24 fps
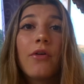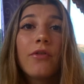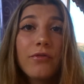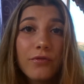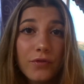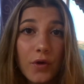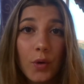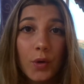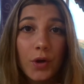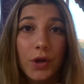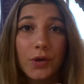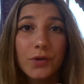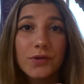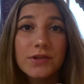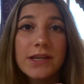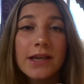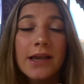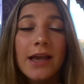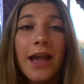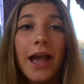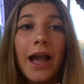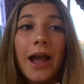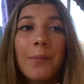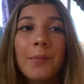Photos.
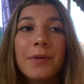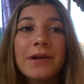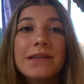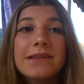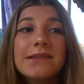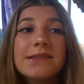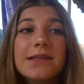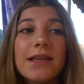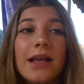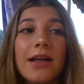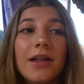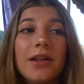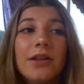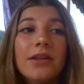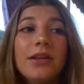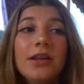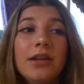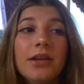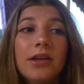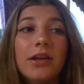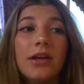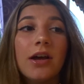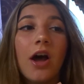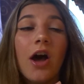I'm gonna sell
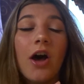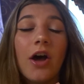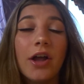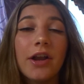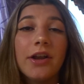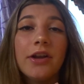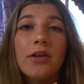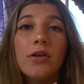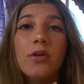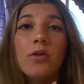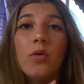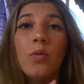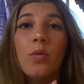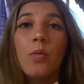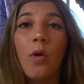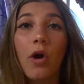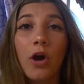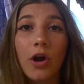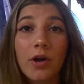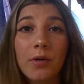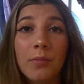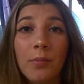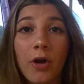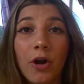
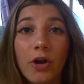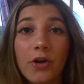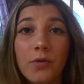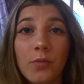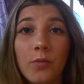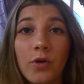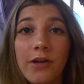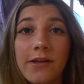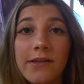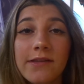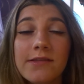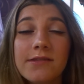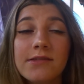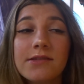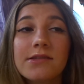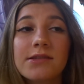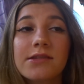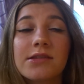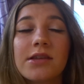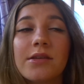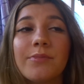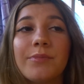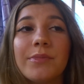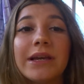unwatermarked
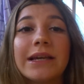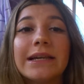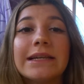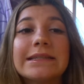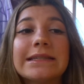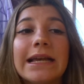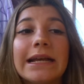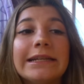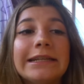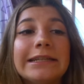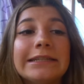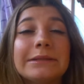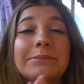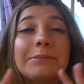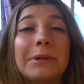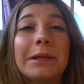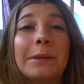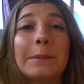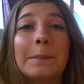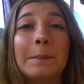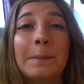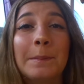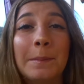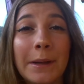ones because I need to make
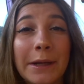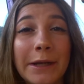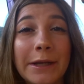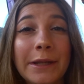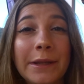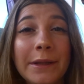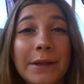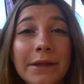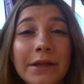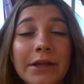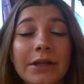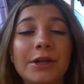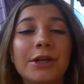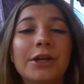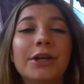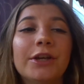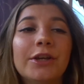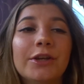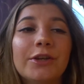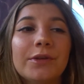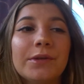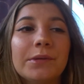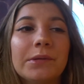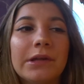money,
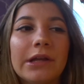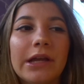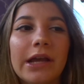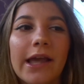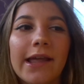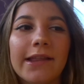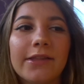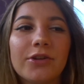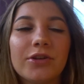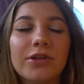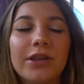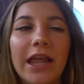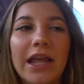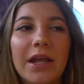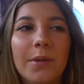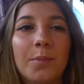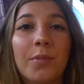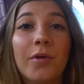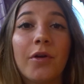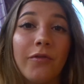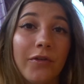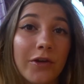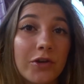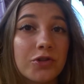and they're like
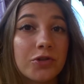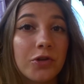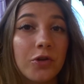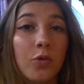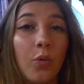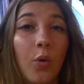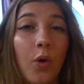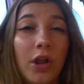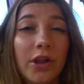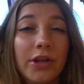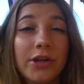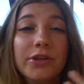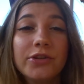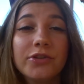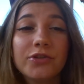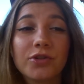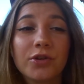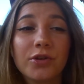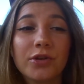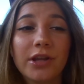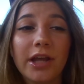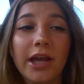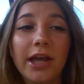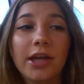professional quality,
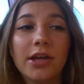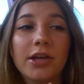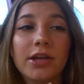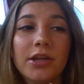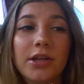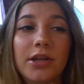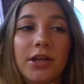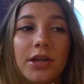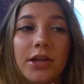so like